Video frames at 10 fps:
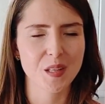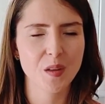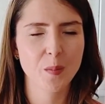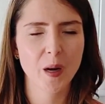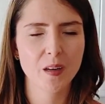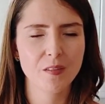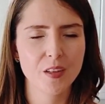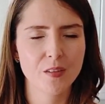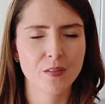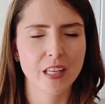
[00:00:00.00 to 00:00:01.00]
So the part of
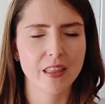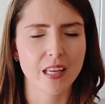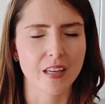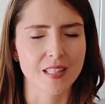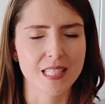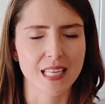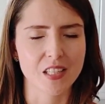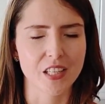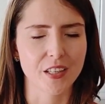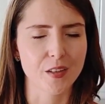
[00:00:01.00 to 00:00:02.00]
your feet that is
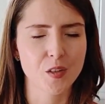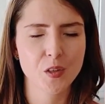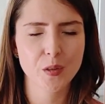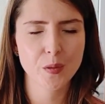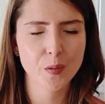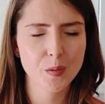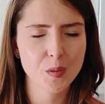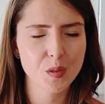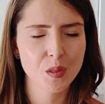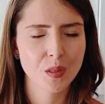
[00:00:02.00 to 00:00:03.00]
touching your
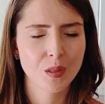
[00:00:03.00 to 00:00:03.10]
shoes,